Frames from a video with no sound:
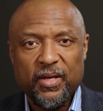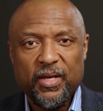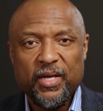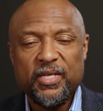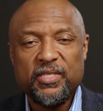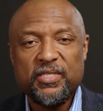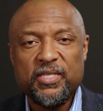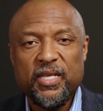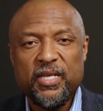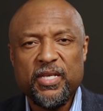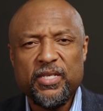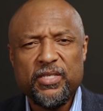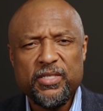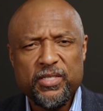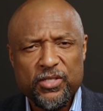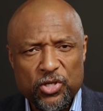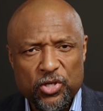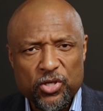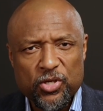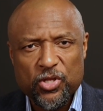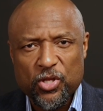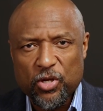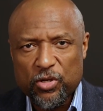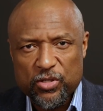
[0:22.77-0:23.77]
is that it
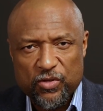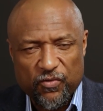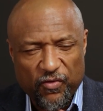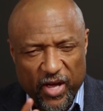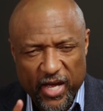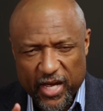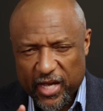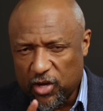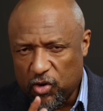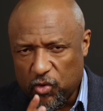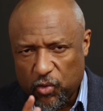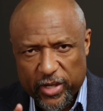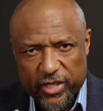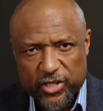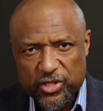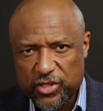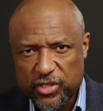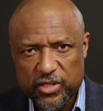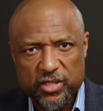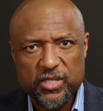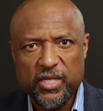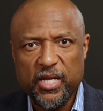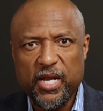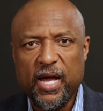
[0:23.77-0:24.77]
took those vague
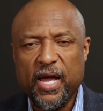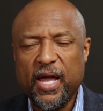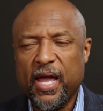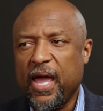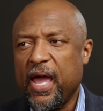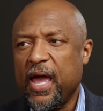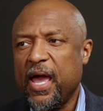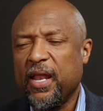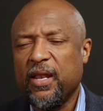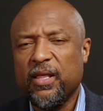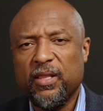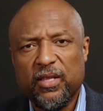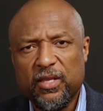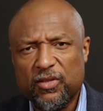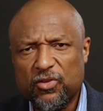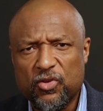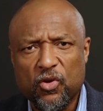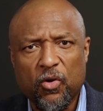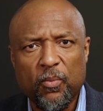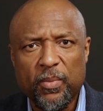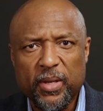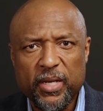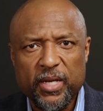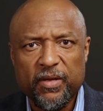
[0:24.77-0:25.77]
questions that I had and that
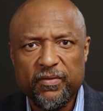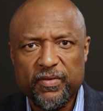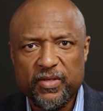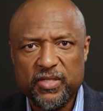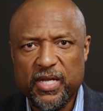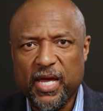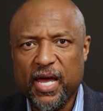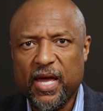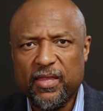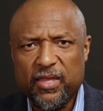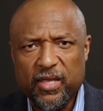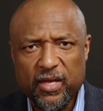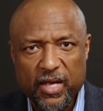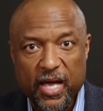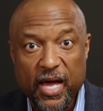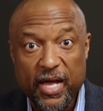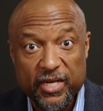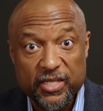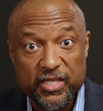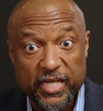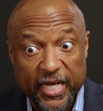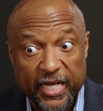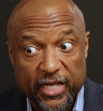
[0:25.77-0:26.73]
so many of us had that got us